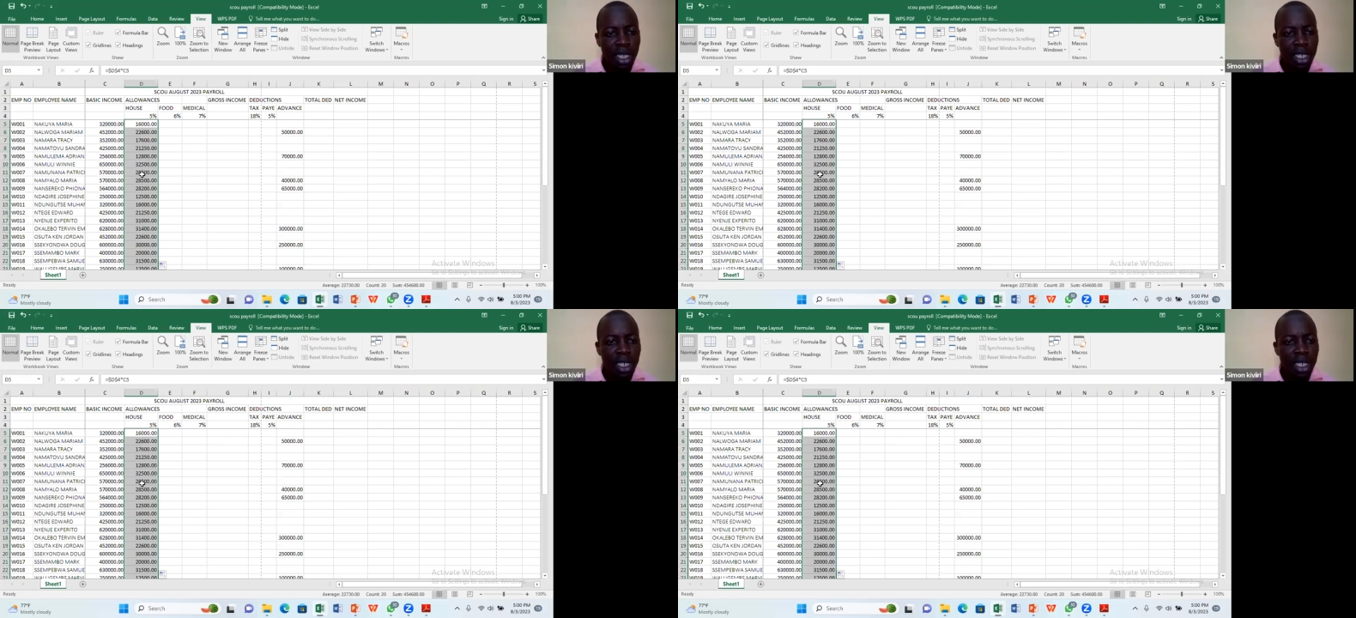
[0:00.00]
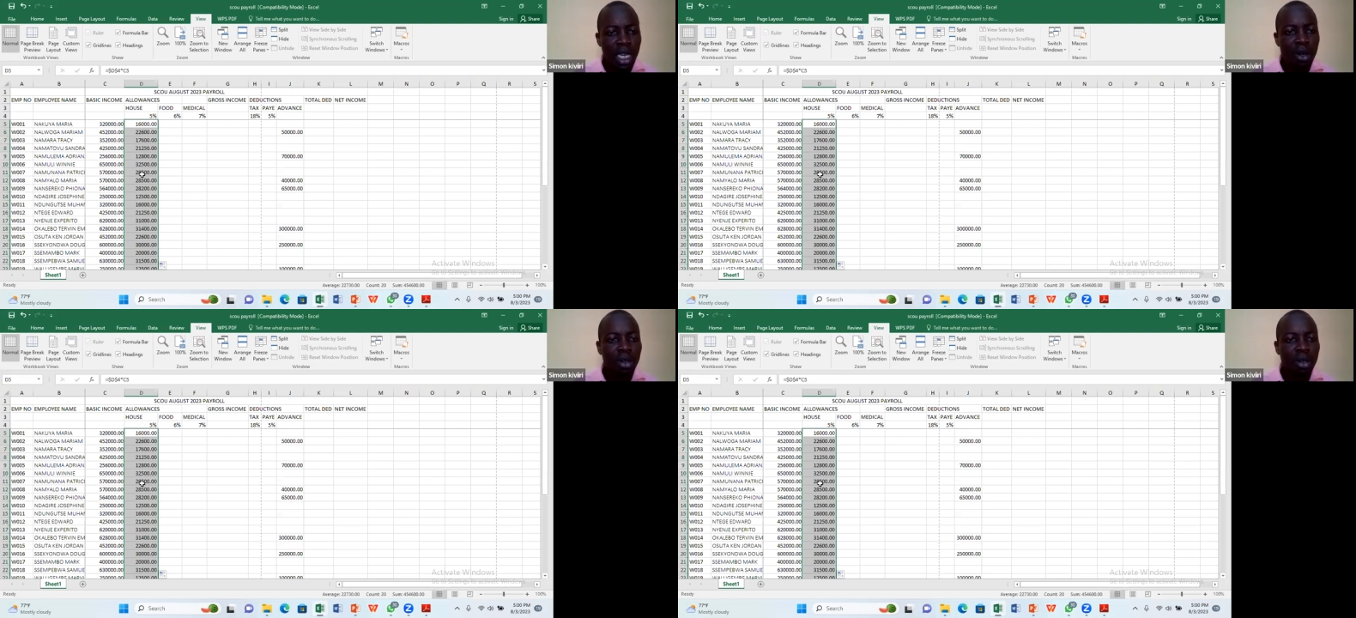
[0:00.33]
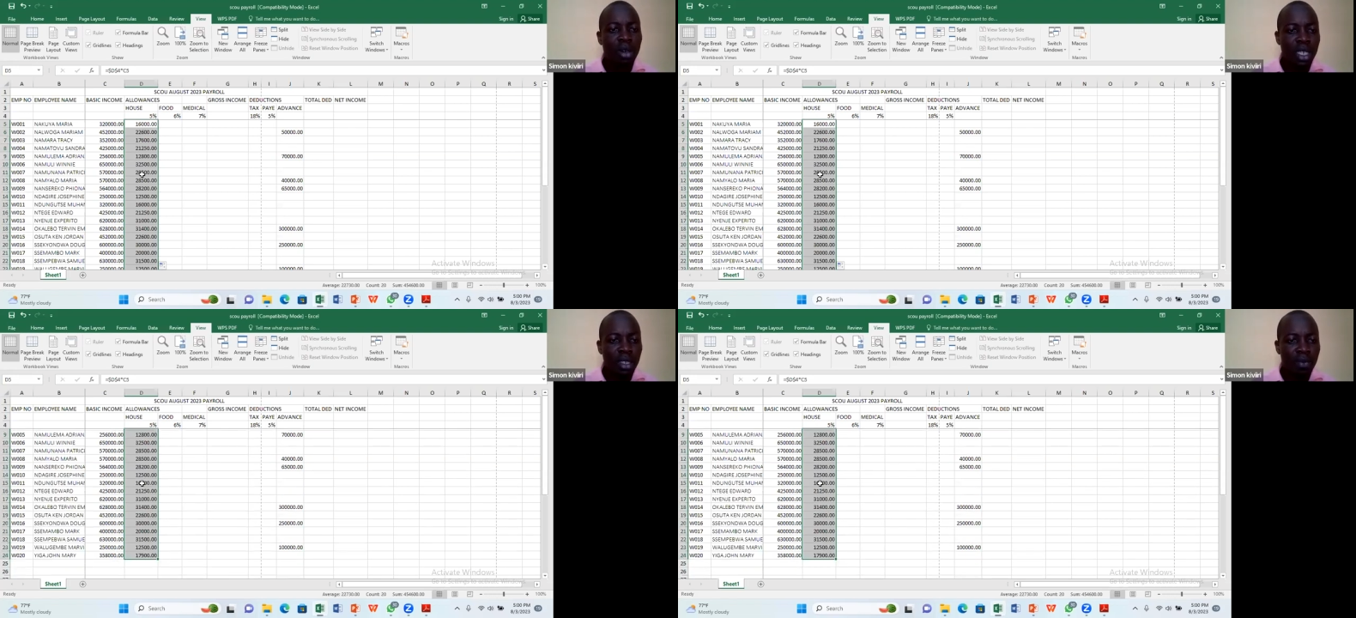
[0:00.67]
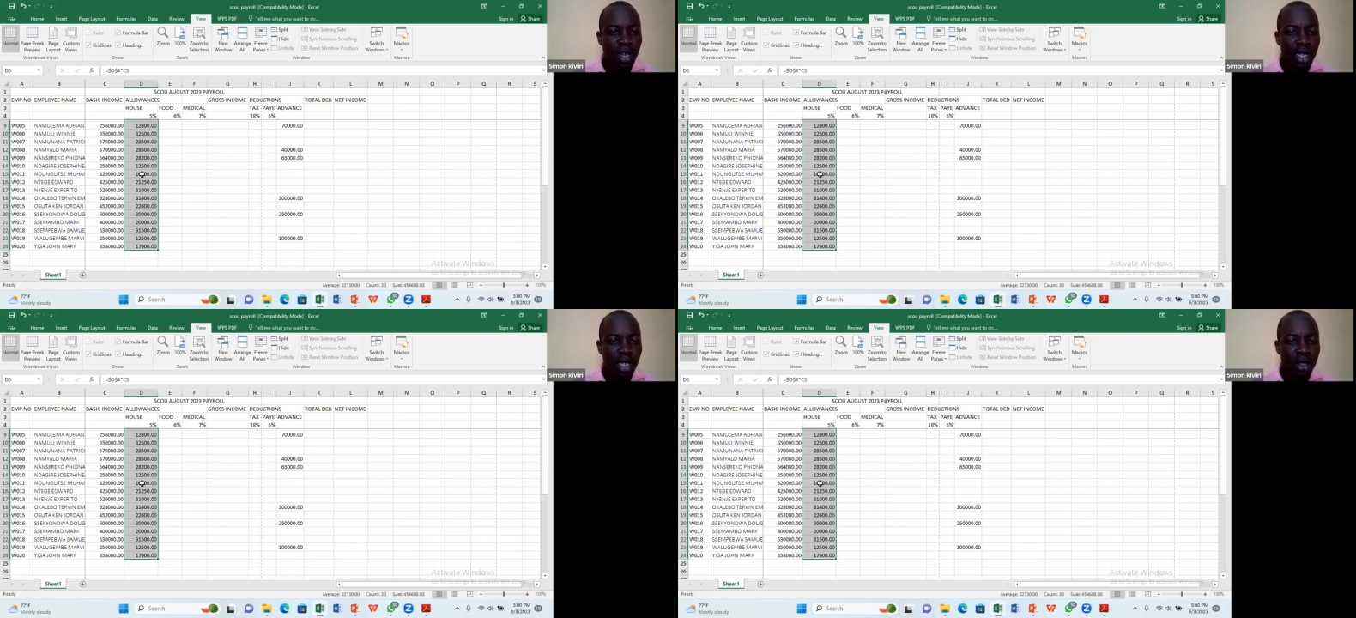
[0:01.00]
getting now correct
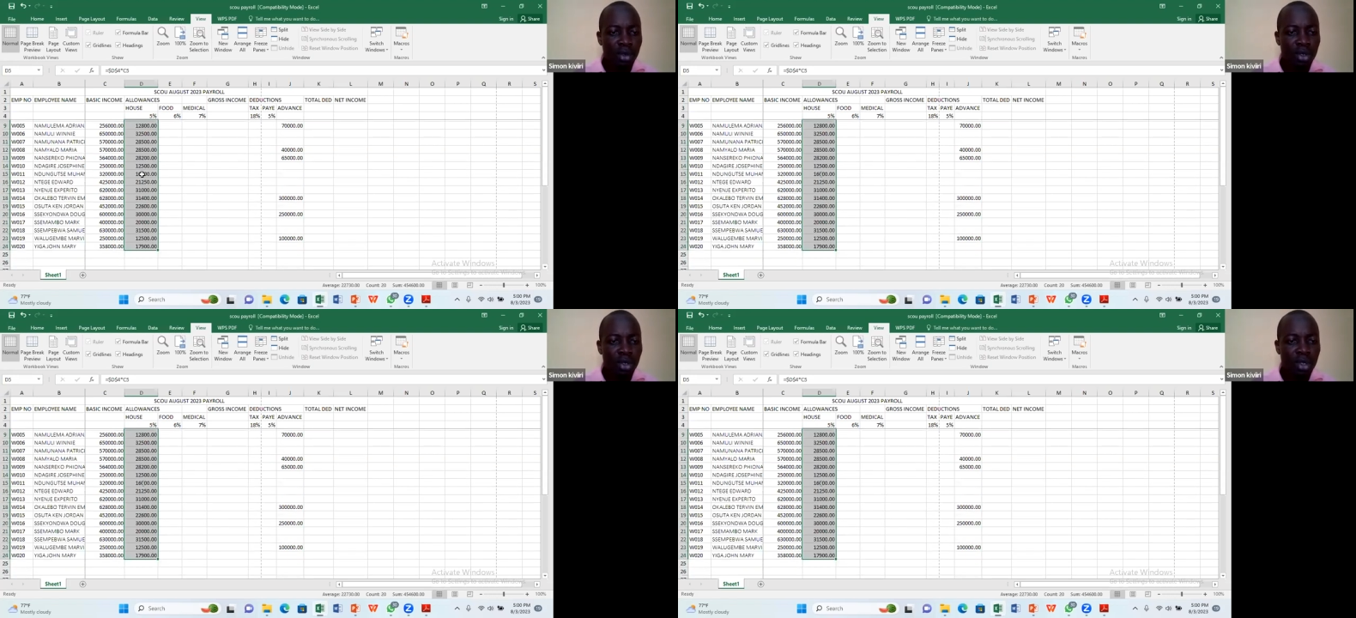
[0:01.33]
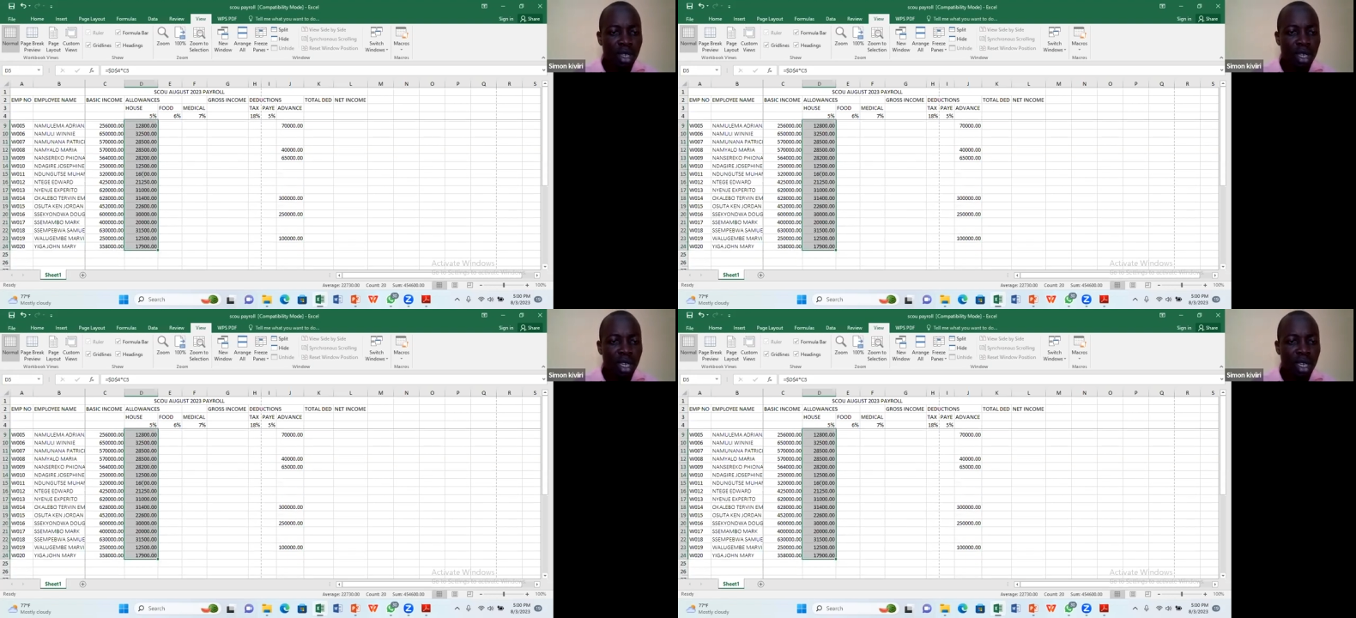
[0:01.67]
values.